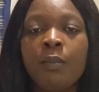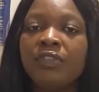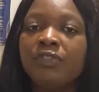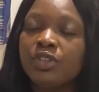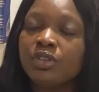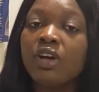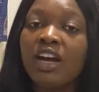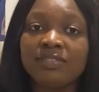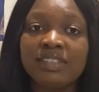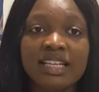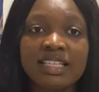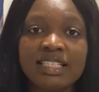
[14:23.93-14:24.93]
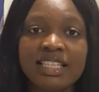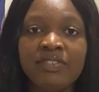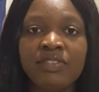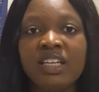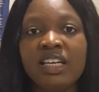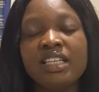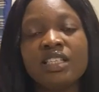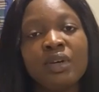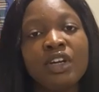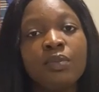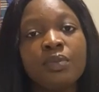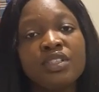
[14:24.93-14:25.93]
But if you do not have classes every day, this
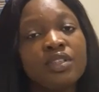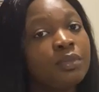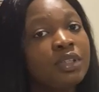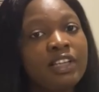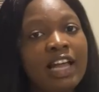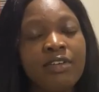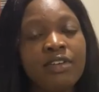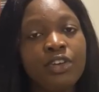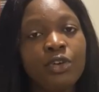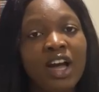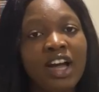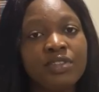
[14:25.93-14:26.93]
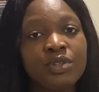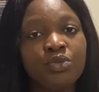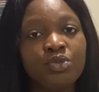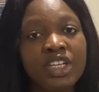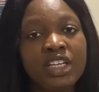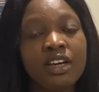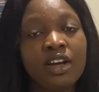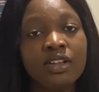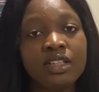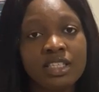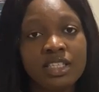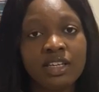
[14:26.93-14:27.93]
might not be something that you have to really
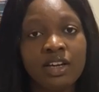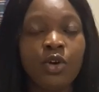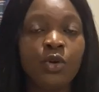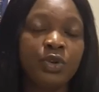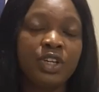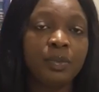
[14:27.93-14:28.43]
consider or really